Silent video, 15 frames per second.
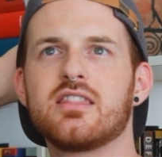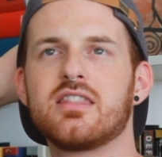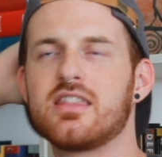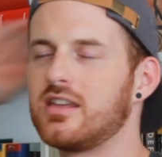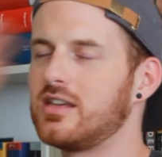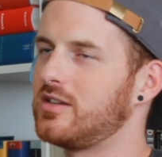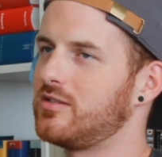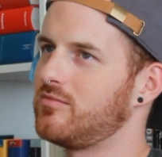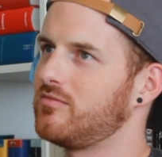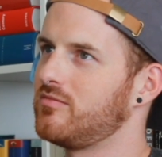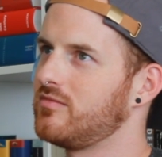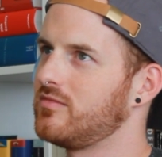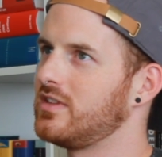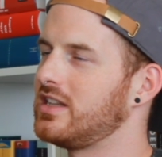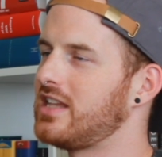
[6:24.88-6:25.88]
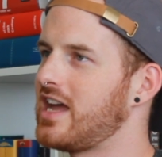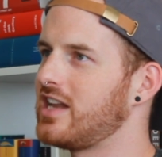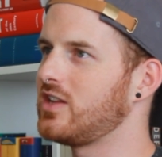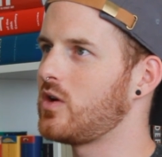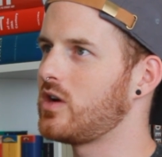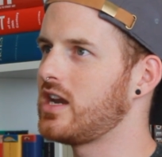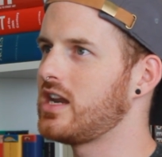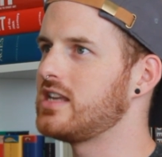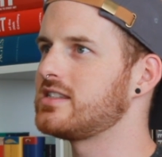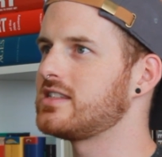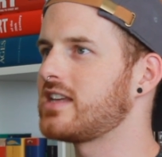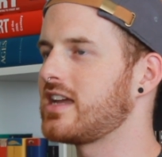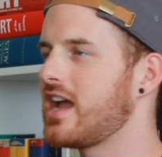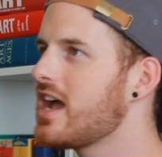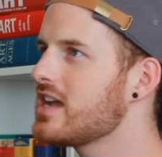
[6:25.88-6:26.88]
the landlord, and he says
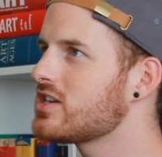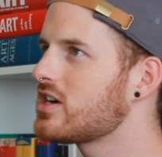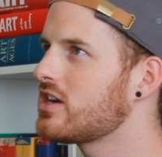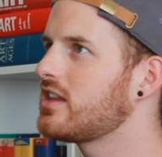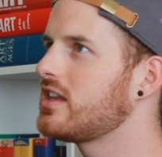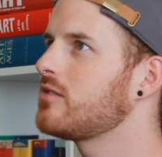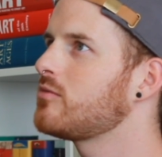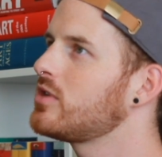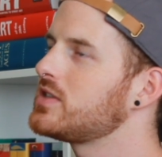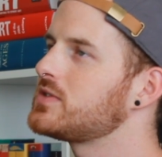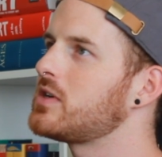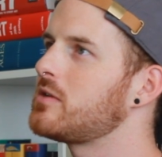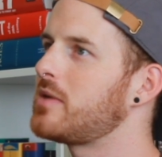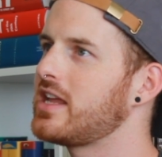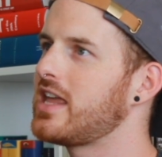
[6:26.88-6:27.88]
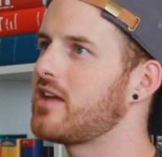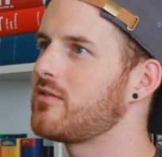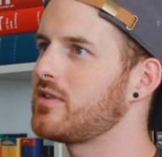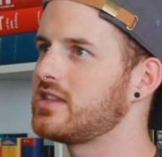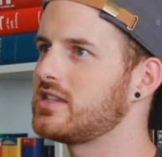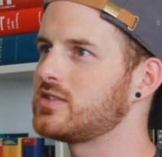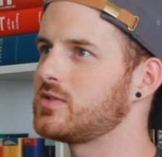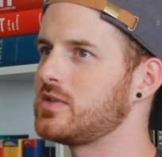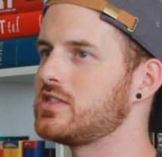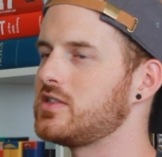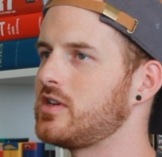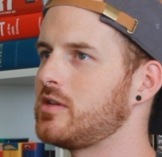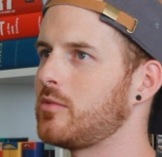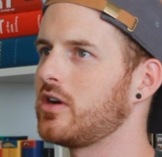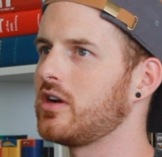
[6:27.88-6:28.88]
like, hi Jonathan, I'm really sorry but I can't rent the suite to
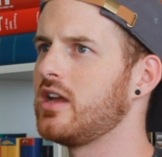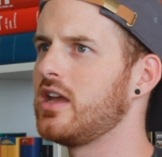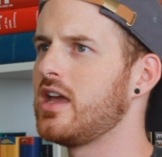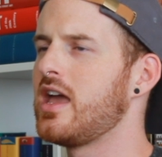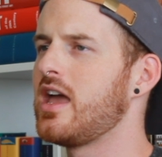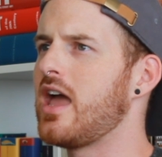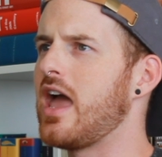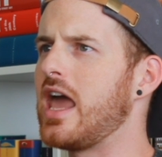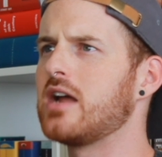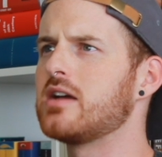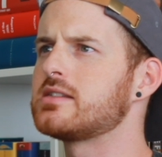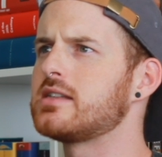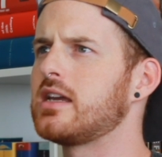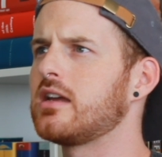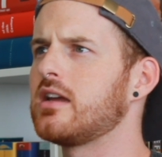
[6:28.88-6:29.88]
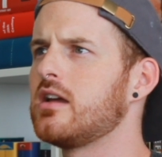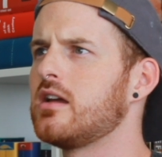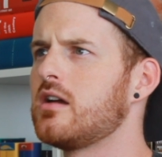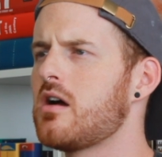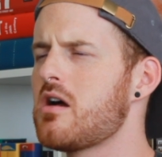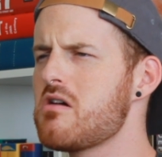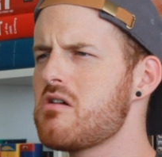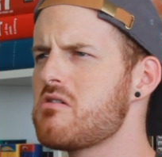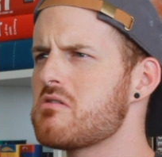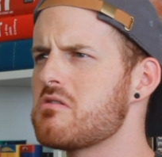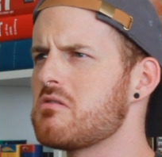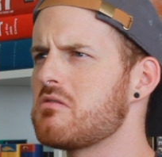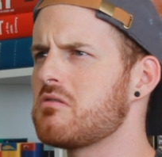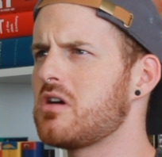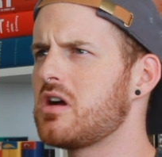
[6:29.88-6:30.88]
you anymore. And I was like,
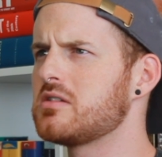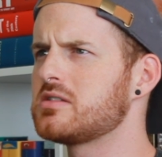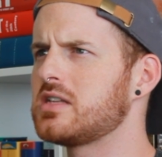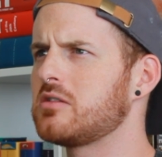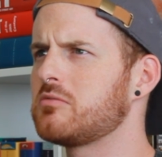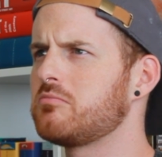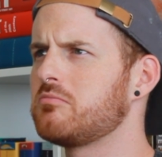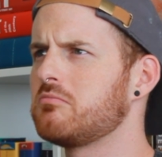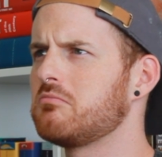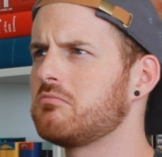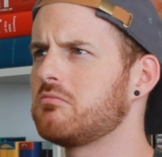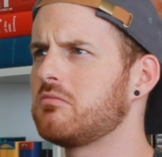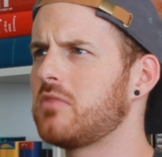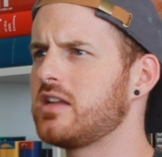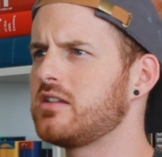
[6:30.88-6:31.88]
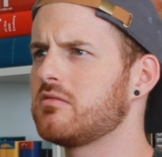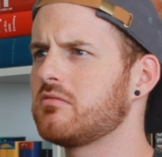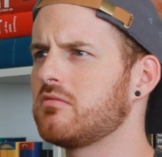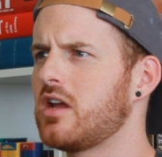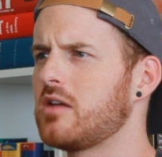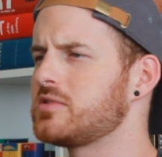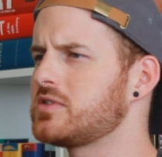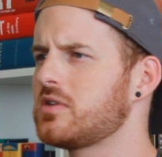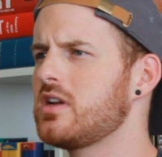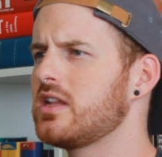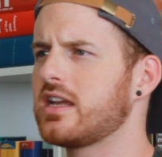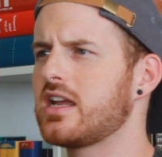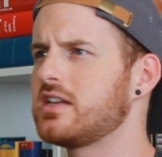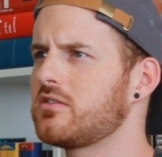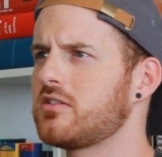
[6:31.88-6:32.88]
oh, I'm sorry,
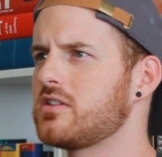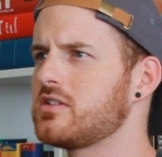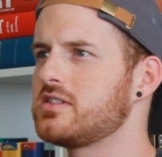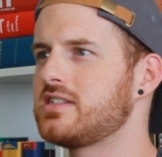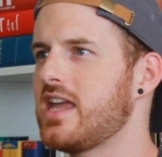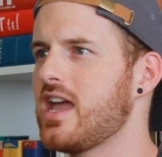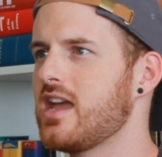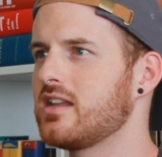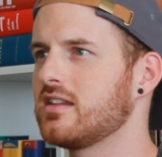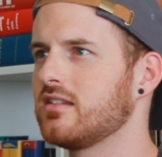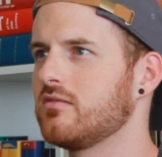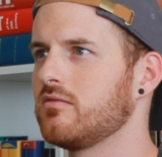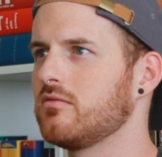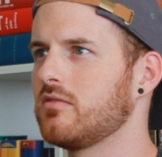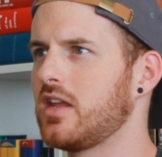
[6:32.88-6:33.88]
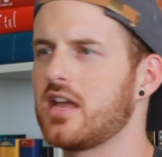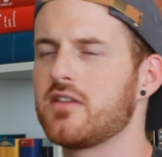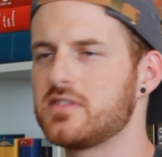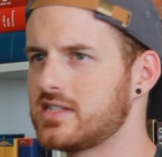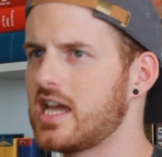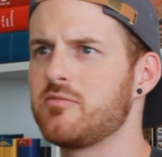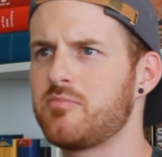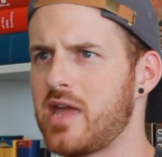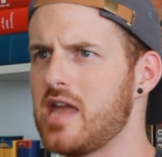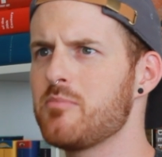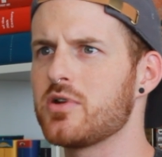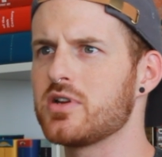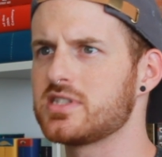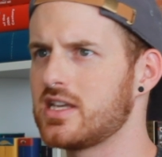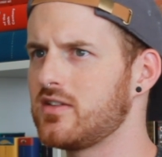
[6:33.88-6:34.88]
like, I don't understand, like, I've signed
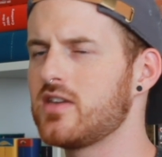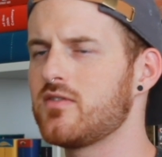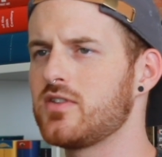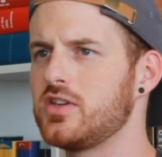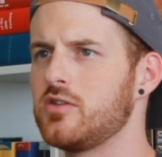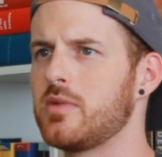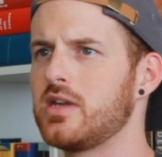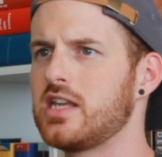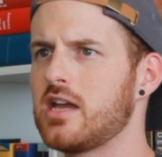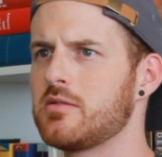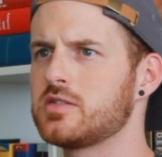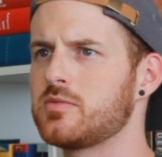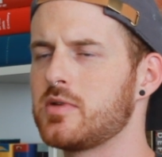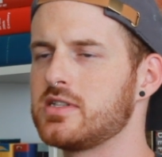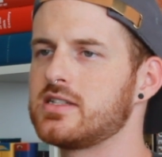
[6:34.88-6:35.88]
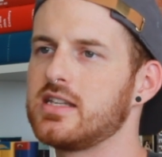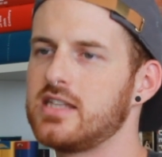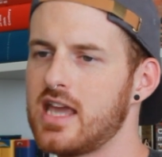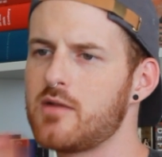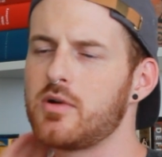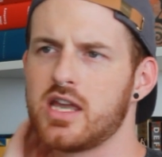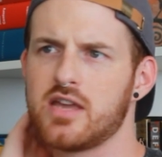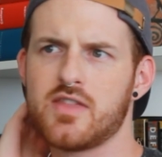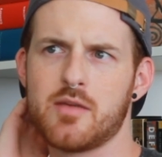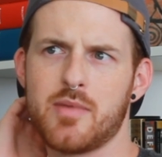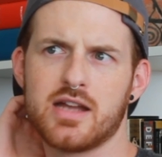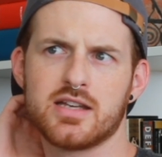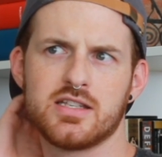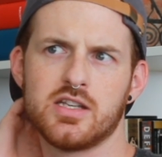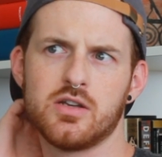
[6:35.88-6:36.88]
papers, like, giving you my damage place. Like, yeah, we'll give that
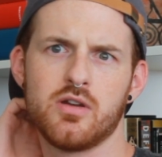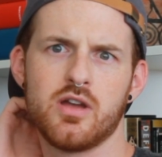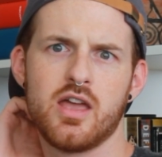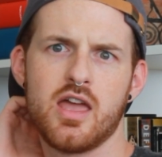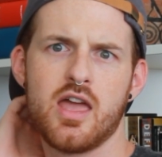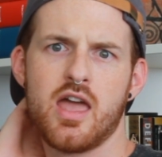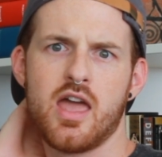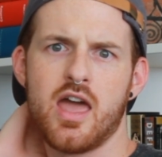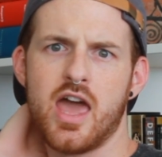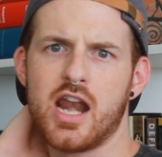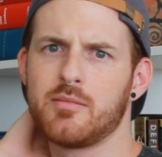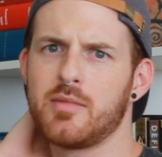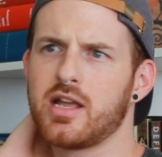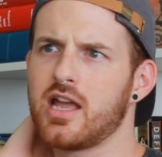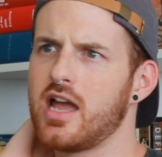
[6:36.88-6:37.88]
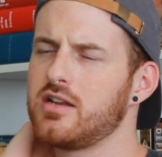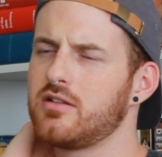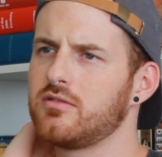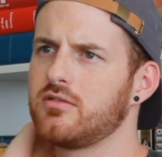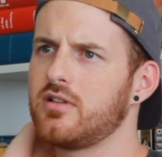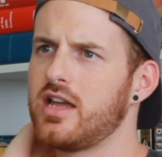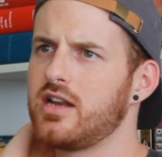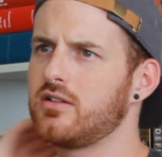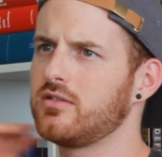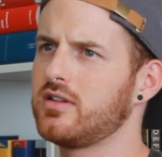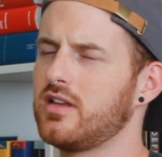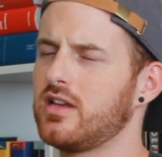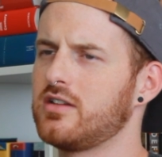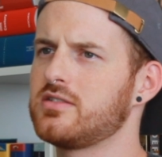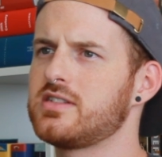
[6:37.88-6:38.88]
back to you. And I'm like, I
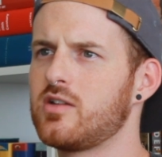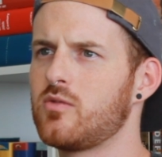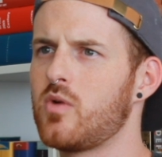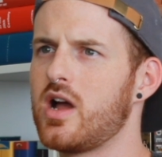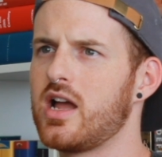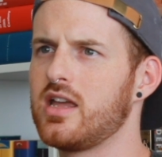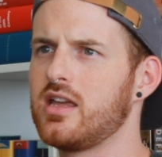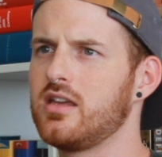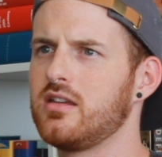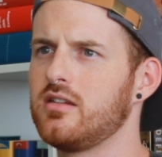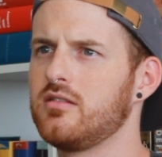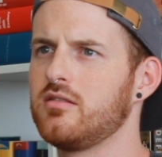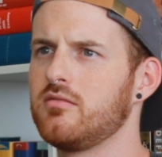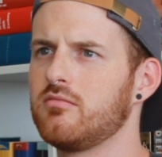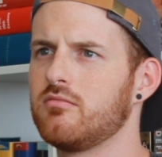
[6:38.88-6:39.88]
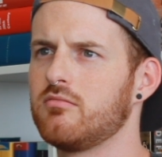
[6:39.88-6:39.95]
don't understand why,